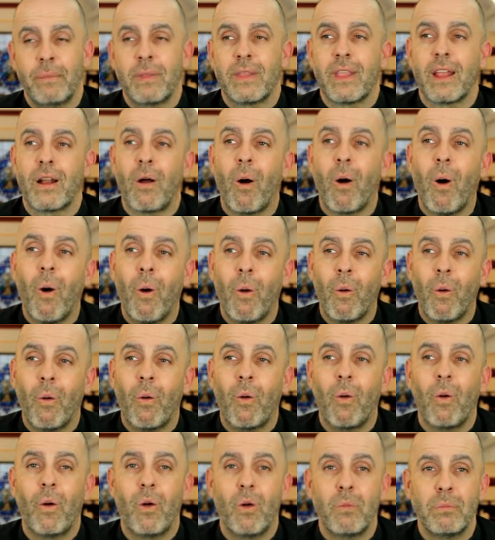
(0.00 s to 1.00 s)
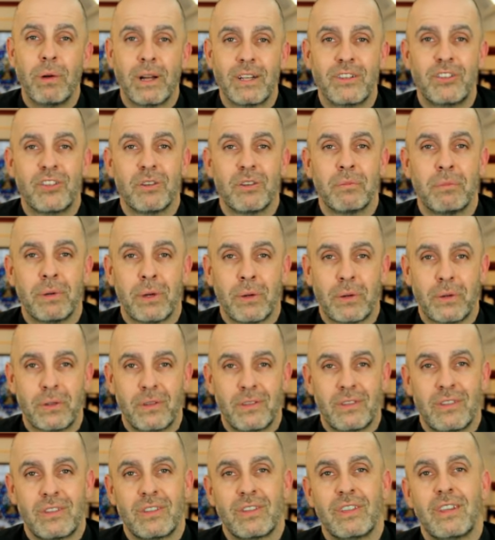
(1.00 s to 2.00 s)
than a whole bunch of
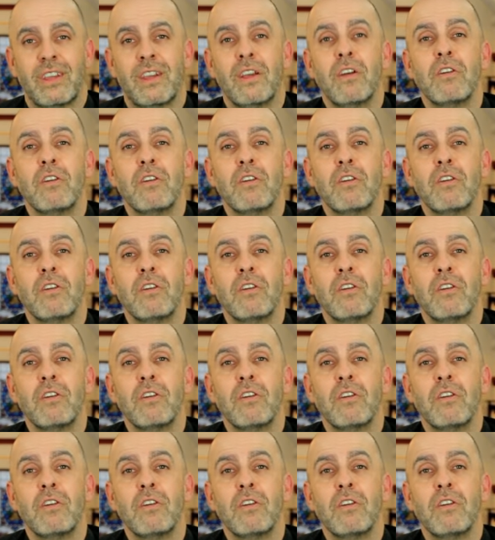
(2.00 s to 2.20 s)
boats